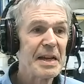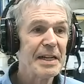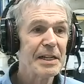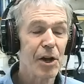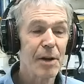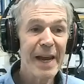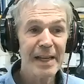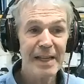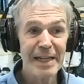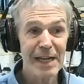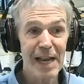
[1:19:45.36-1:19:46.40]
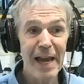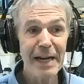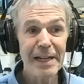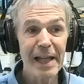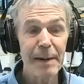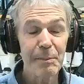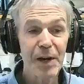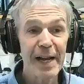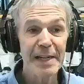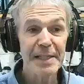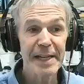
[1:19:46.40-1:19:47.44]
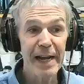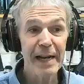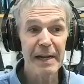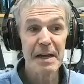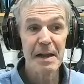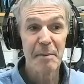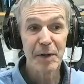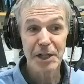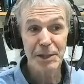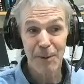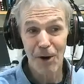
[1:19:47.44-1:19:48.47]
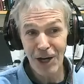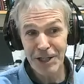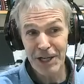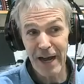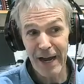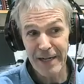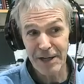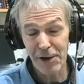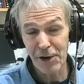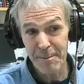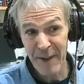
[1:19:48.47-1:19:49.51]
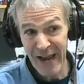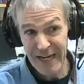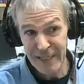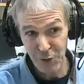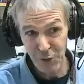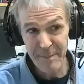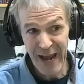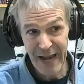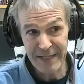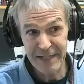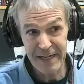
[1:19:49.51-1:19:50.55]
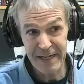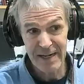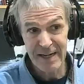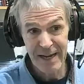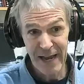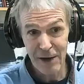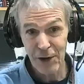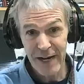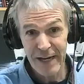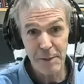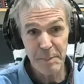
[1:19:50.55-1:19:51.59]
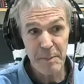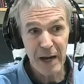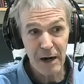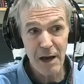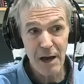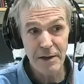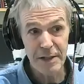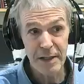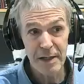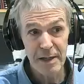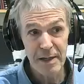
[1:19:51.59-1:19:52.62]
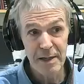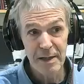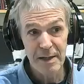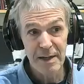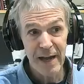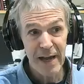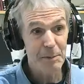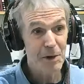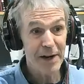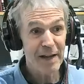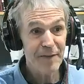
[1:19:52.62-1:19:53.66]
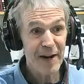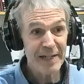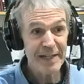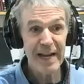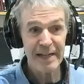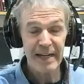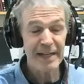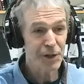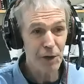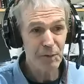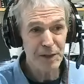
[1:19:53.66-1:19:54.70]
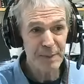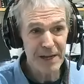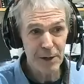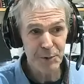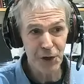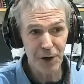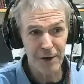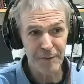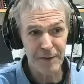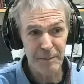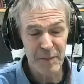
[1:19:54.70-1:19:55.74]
is going to make it less likely that I'm going to get sick, but the smallest guys are going to pass through the mask and going to end up in my lungs, and I'm going to get very sick. That's not what's being observed.